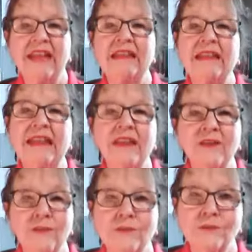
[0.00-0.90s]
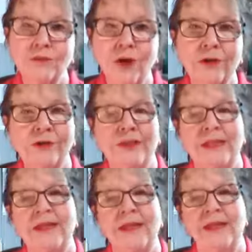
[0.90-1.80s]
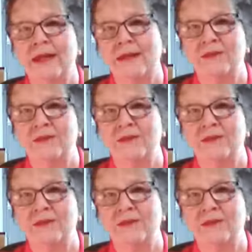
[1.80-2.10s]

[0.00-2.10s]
and leading her daughter in that kind